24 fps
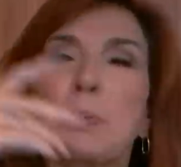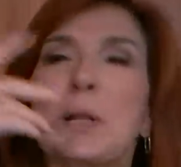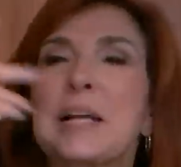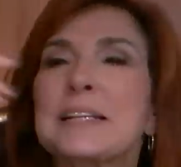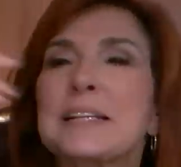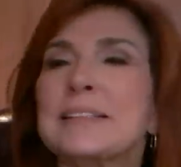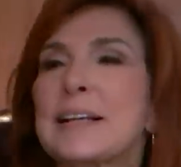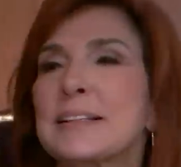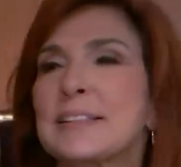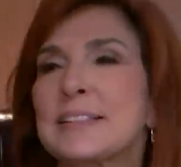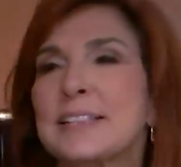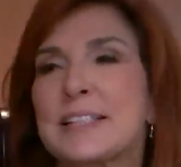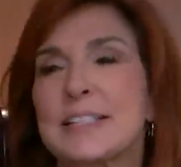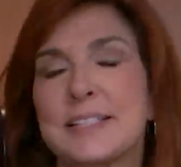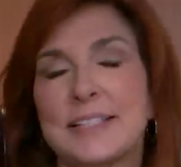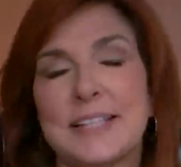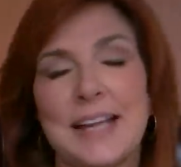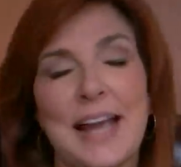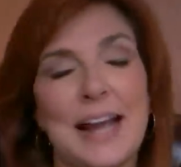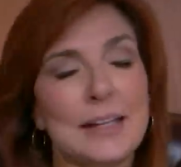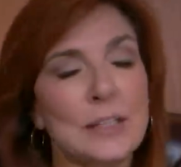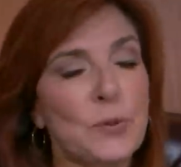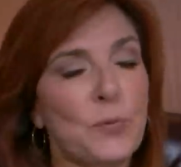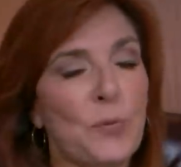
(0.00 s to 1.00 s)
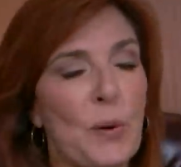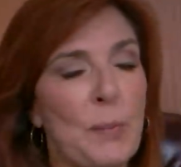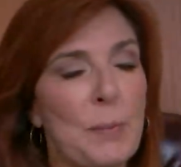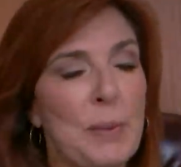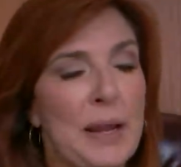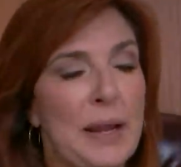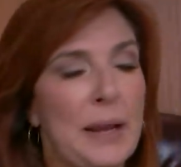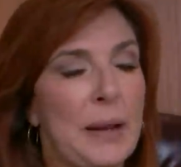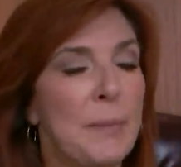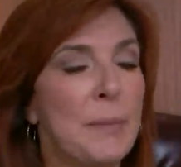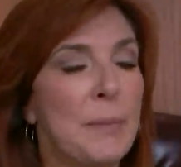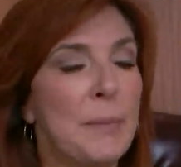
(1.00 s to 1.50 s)
Plus, I see texts
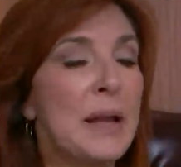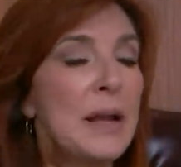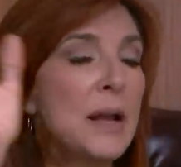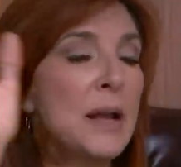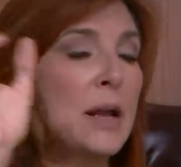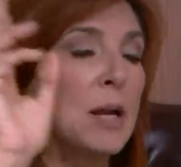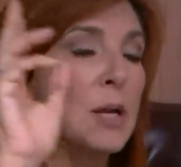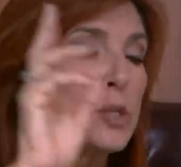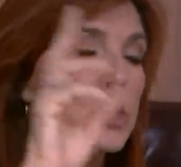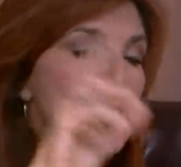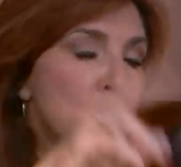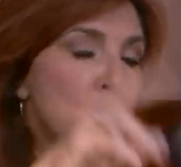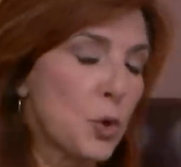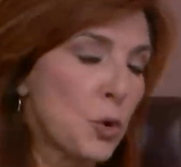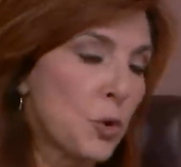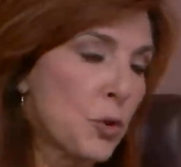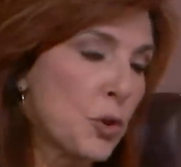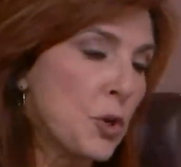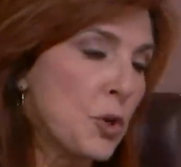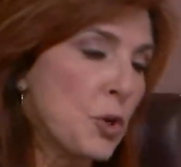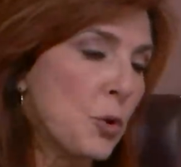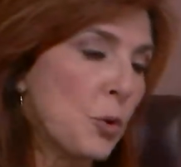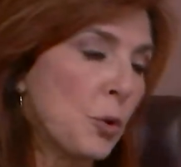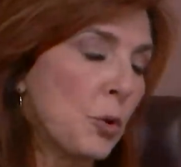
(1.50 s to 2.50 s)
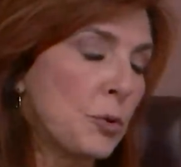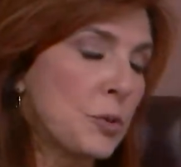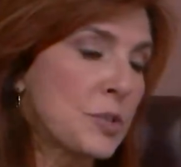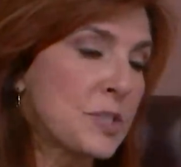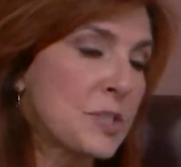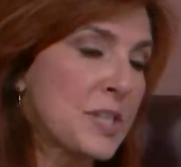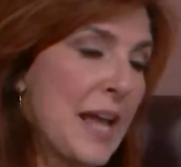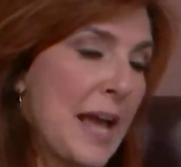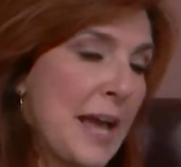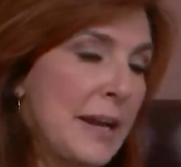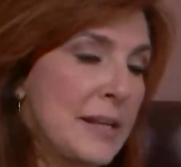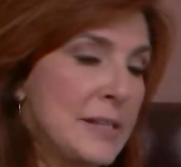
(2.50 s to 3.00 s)
from him to the new
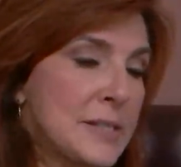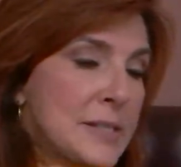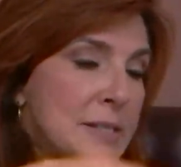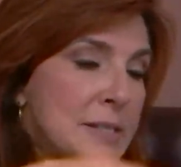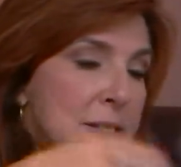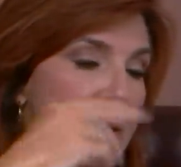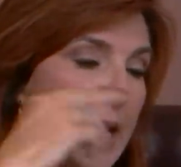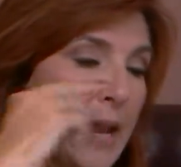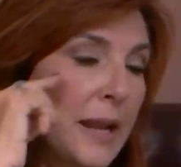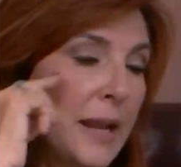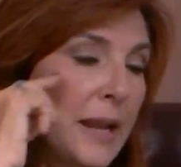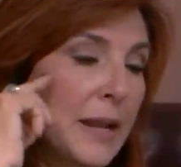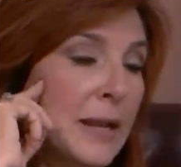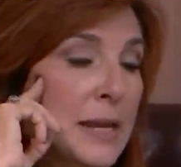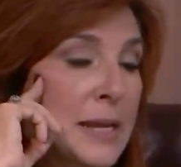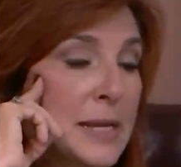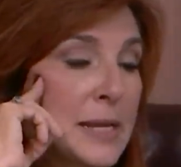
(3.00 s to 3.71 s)
tenant saying,